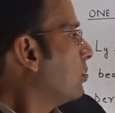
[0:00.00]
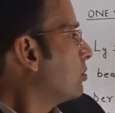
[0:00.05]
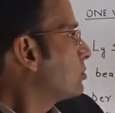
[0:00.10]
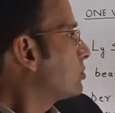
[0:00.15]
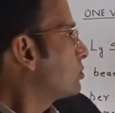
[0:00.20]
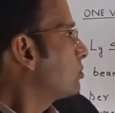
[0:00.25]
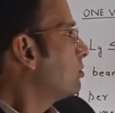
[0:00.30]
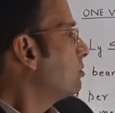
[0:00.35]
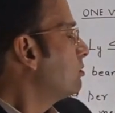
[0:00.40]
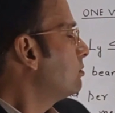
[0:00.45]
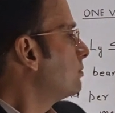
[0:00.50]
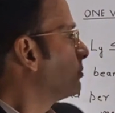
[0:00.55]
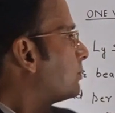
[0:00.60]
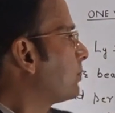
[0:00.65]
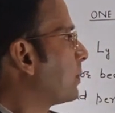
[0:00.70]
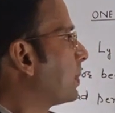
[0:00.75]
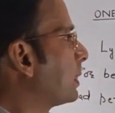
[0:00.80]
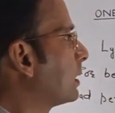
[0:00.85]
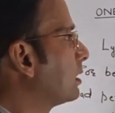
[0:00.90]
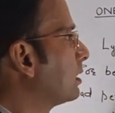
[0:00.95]
also
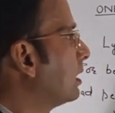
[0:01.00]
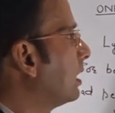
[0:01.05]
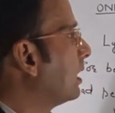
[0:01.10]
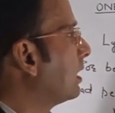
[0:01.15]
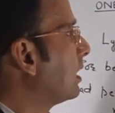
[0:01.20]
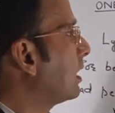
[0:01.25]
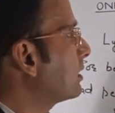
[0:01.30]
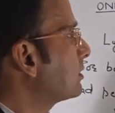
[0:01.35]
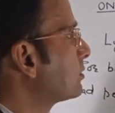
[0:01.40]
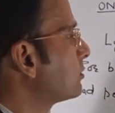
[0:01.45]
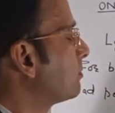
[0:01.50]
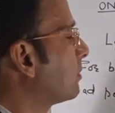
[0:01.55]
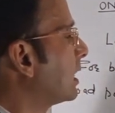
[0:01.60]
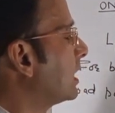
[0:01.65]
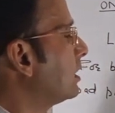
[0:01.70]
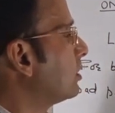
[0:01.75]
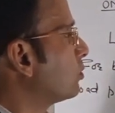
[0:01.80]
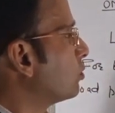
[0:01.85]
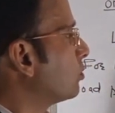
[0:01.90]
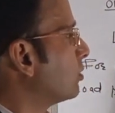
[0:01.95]
Lx
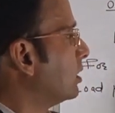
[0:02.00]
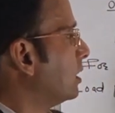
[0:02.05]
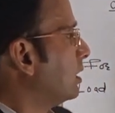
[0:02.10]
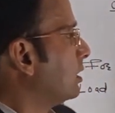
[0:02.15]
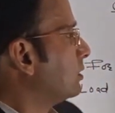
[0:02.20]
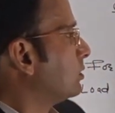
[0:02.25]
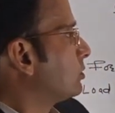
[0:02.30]
by 2.